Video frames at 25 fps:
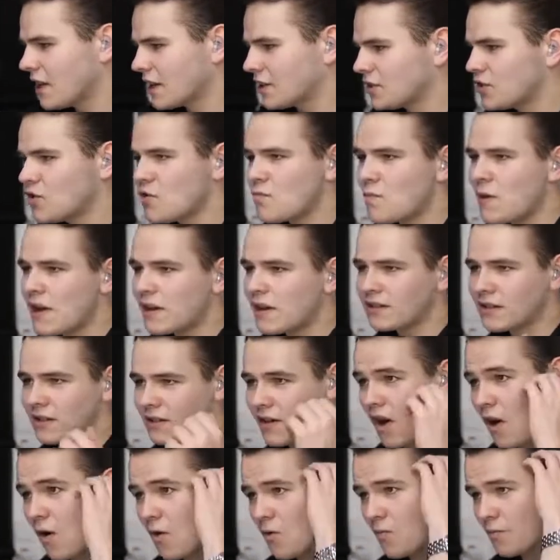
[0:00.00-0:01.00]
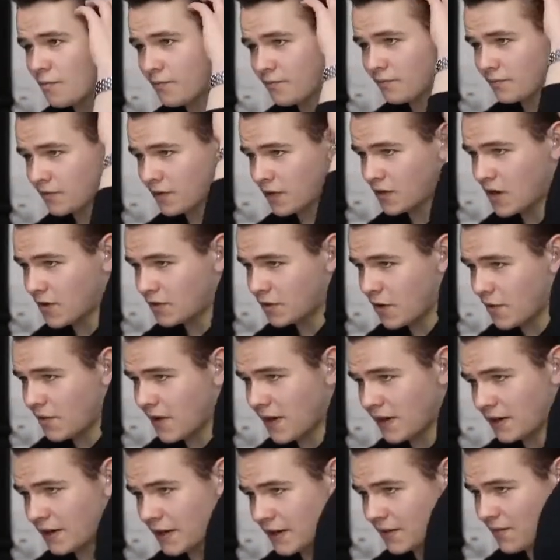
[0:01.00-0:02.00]
Like two weeks ago, you know,
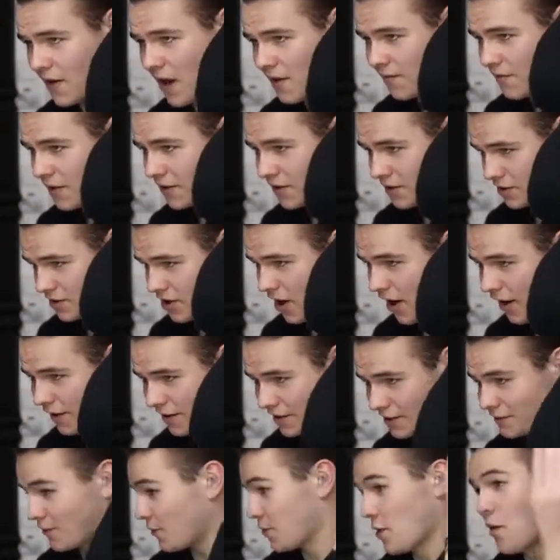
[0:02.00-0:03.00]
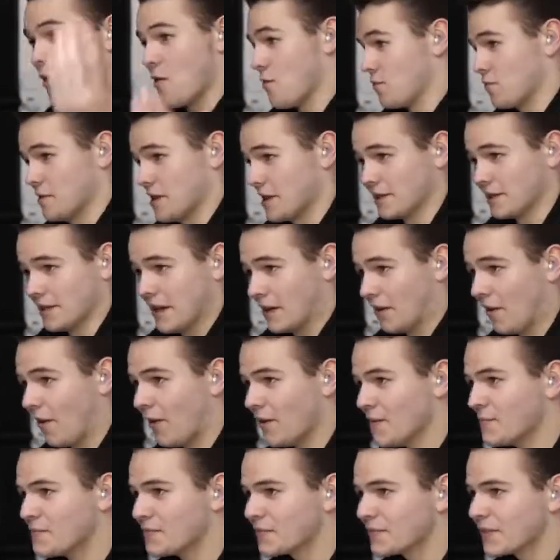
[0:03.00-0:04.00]
donated like $500 for no reason at
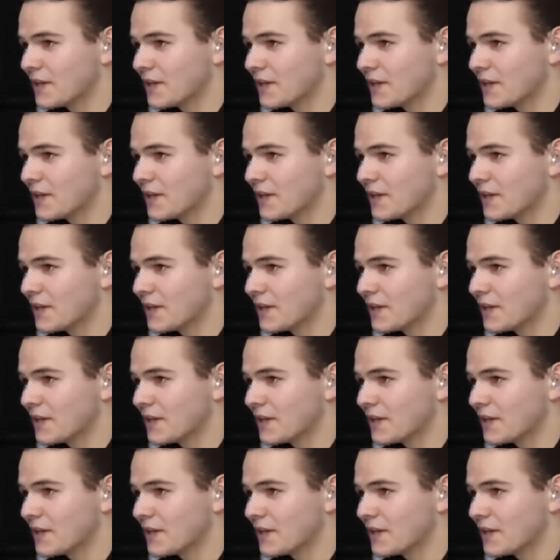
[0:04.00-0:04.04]
all.